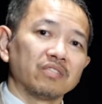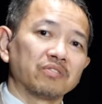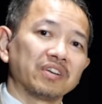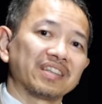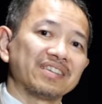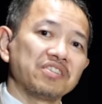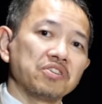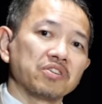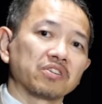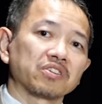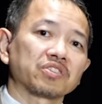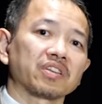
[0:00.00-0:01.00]
written
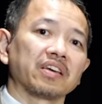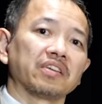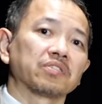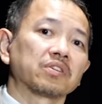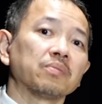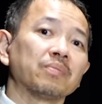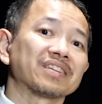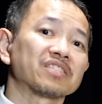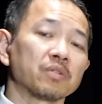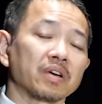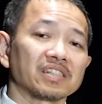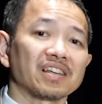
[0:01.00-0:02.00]
years later but
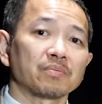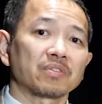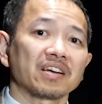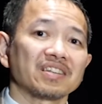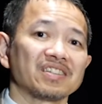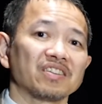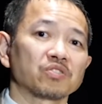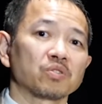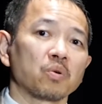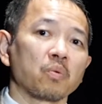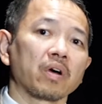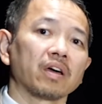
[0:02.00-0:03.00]
summarizing
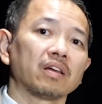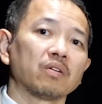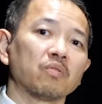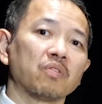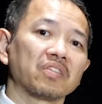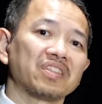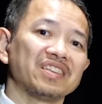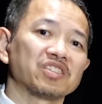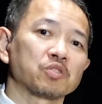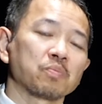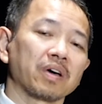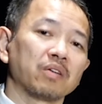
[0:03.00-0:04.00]
so well what
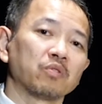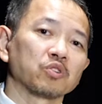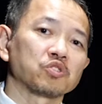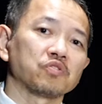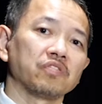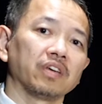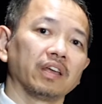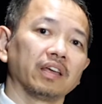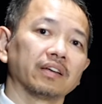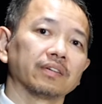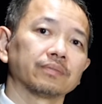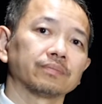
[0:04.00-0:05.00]
this man was
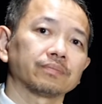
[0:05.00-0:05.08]
feeling.